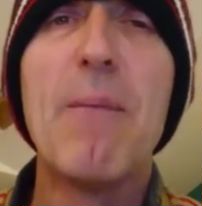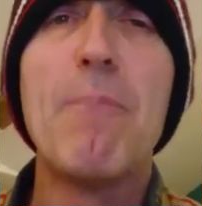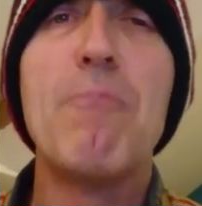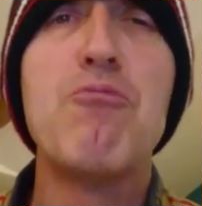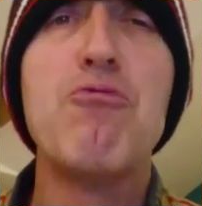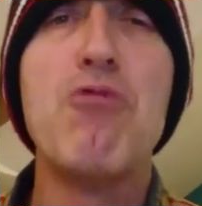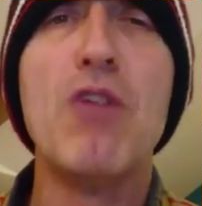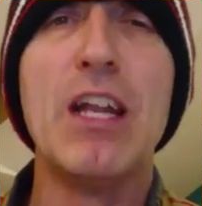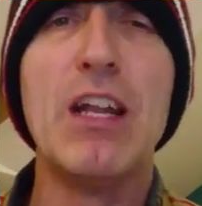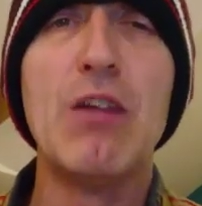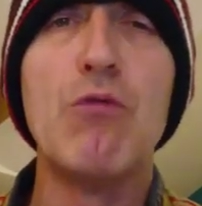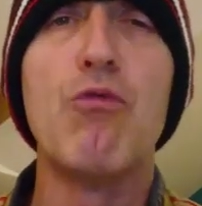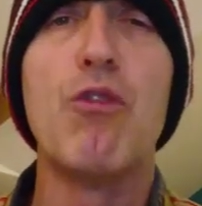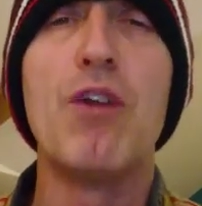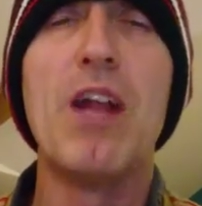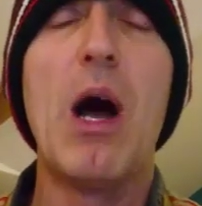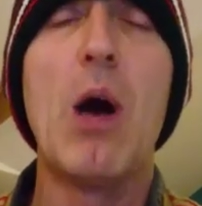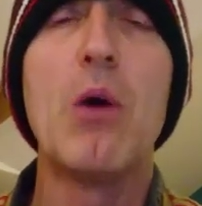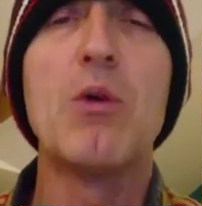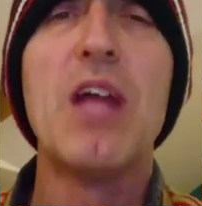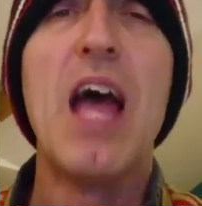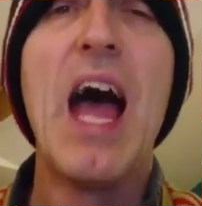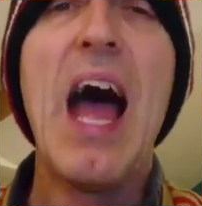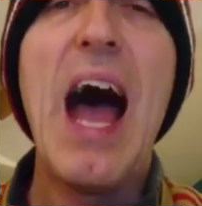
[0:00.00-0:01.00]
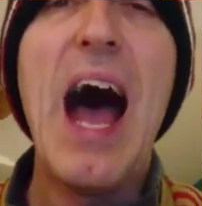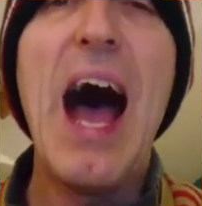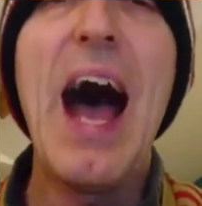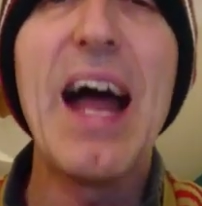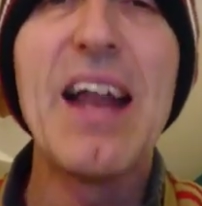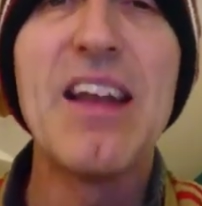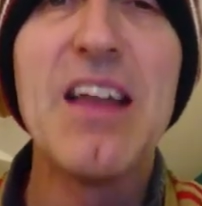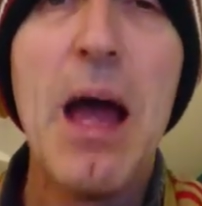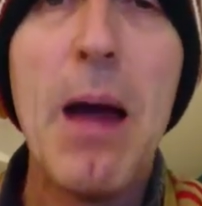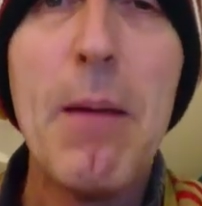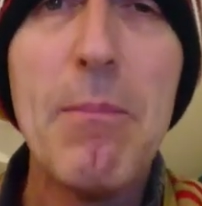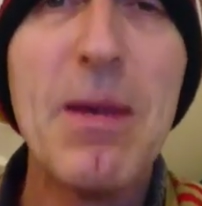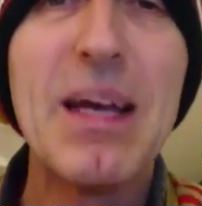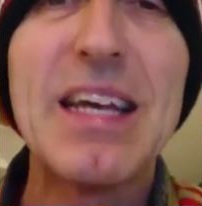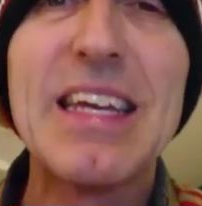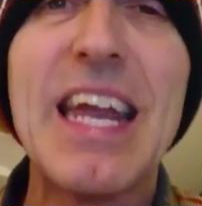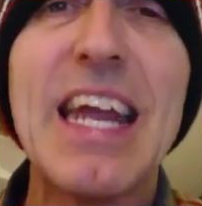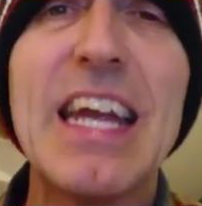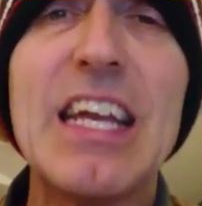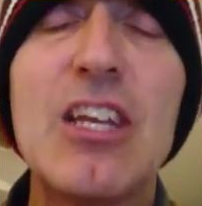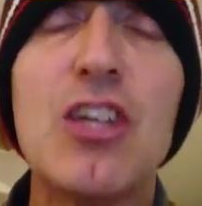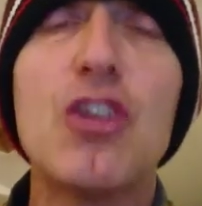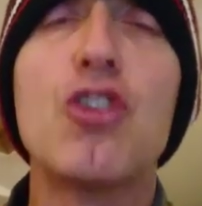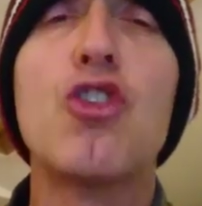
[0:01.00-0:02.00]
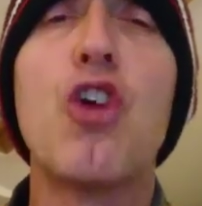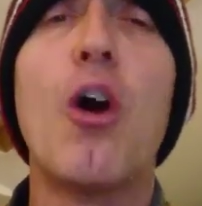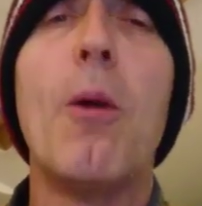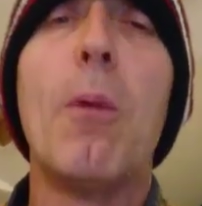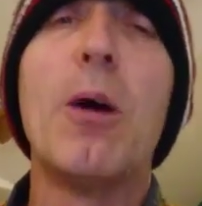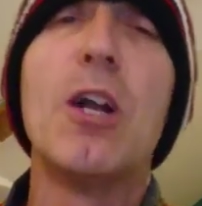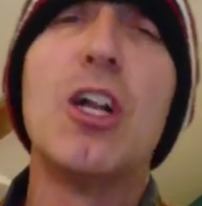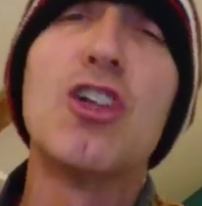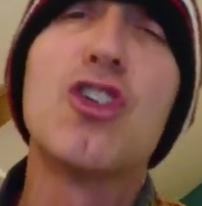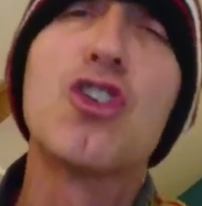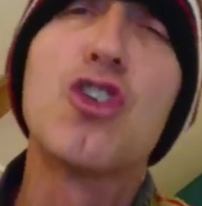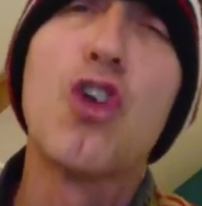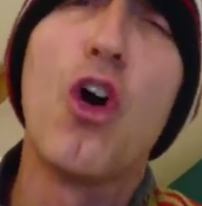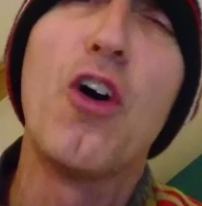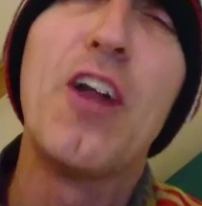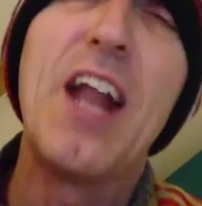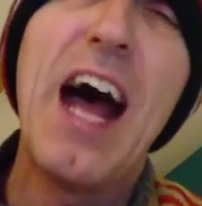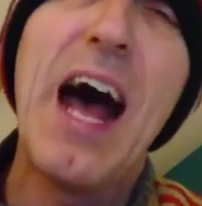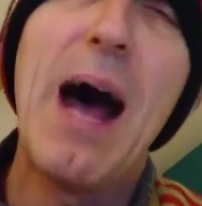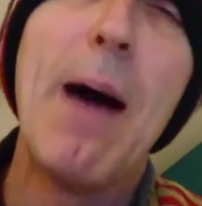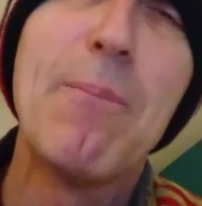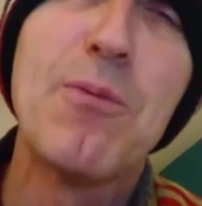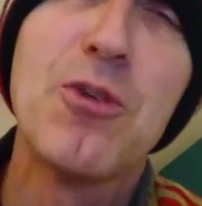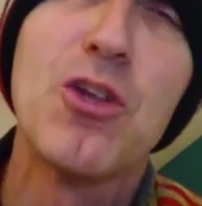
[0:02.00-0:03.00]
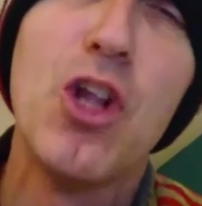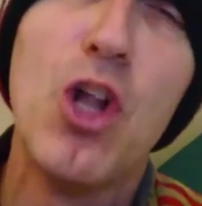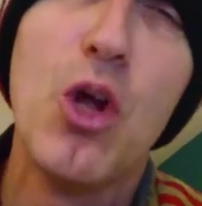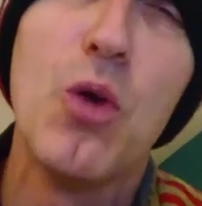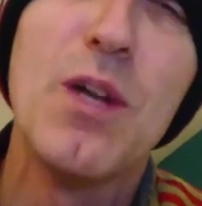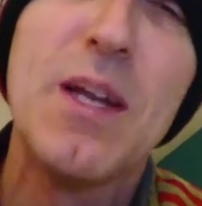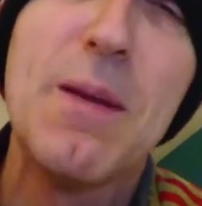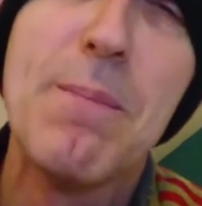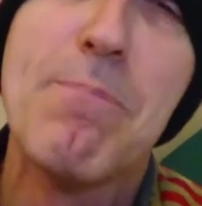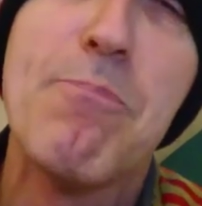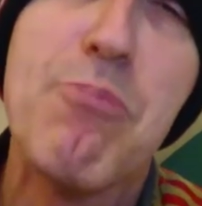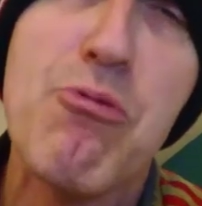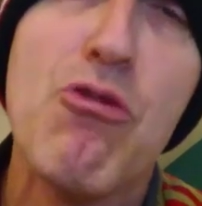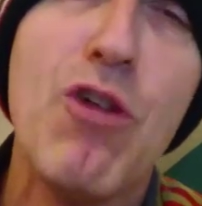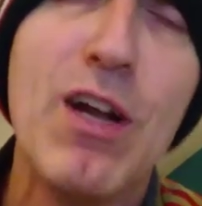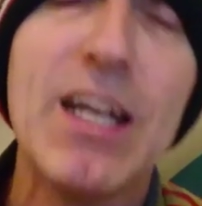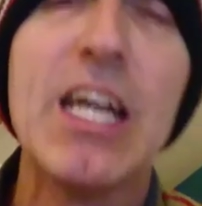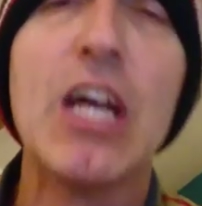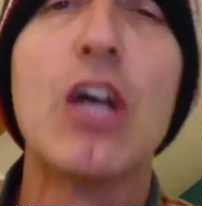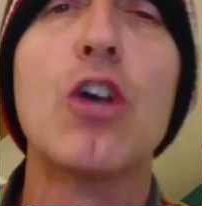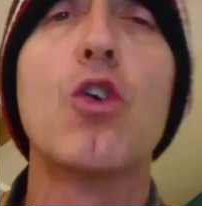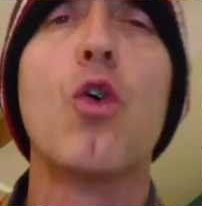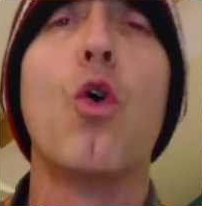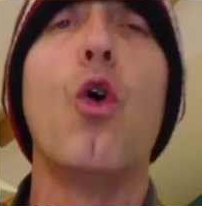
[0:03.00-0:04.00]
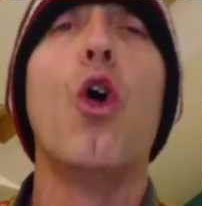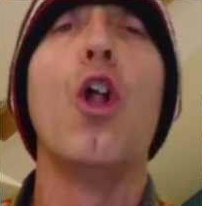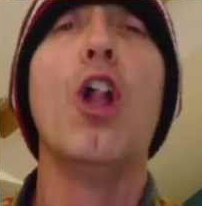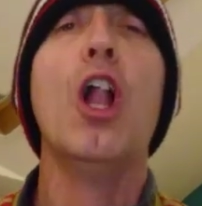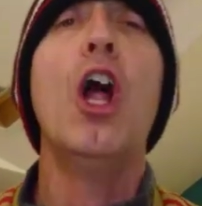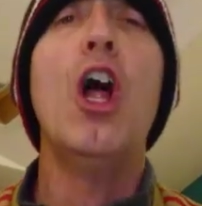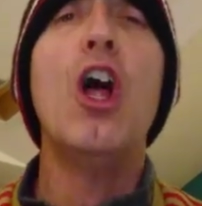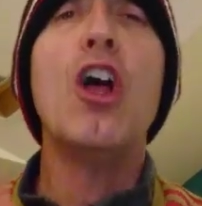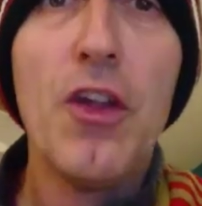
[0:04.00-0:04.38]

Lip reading: Brilliant run out. And McGeady's come on and scored an absolutely brilliant goal.